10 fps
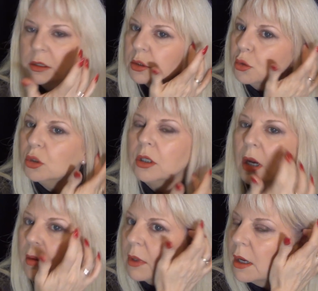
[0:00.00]
look,
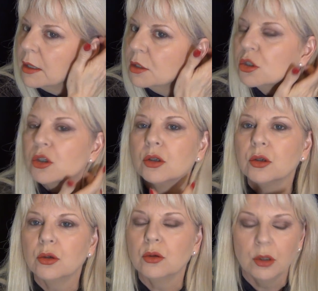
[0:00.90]
I'm going
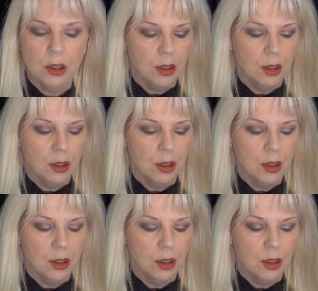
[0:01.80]
to